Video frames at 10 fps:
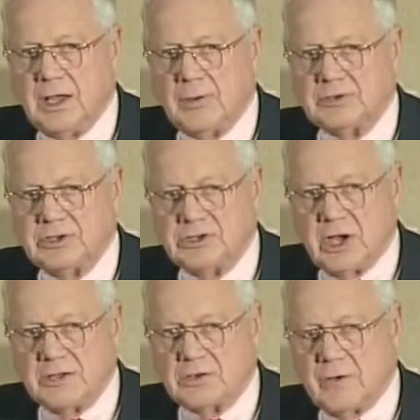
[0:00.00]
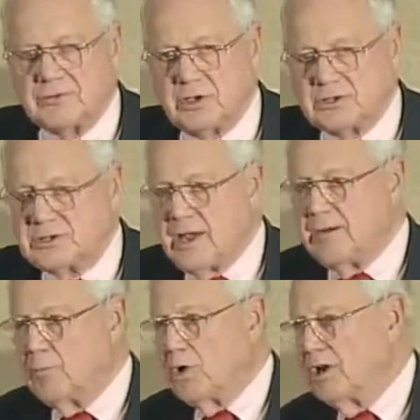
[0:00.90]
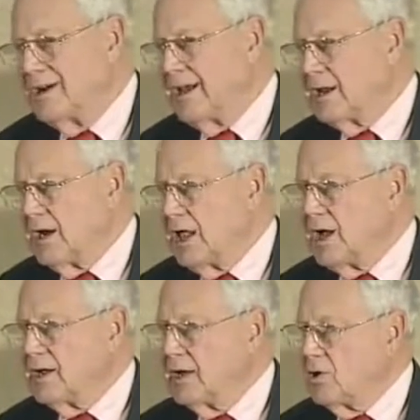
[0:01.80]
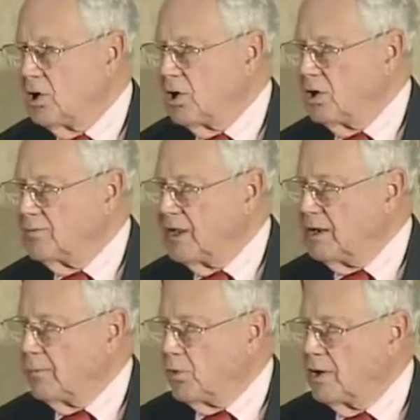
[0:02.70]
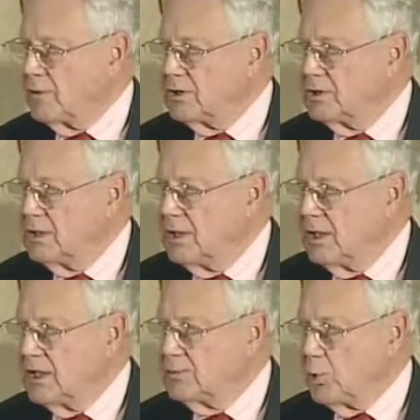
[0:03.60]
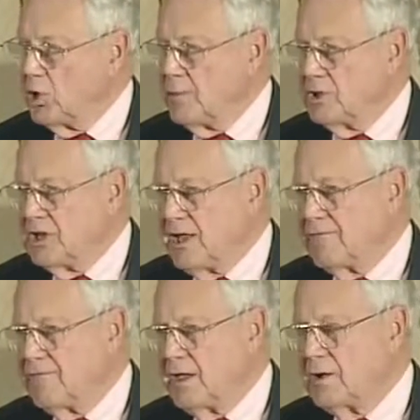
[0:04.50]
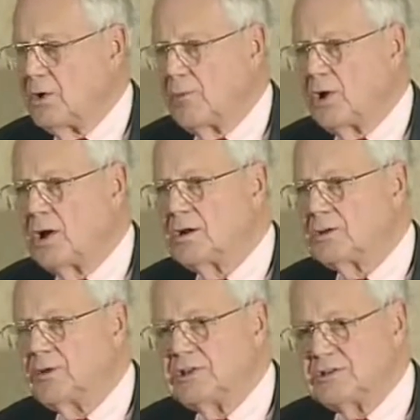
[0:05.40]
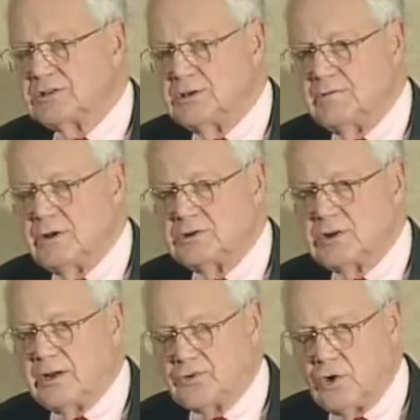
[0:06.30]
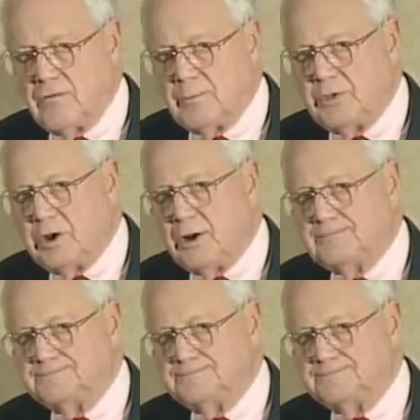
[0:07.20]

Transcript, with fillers: I was in John's office on a Saturday morning at 9 o'clock. I called, made an appointment at Bohemian Cafe in Omaha to meet this individual. I drove up there,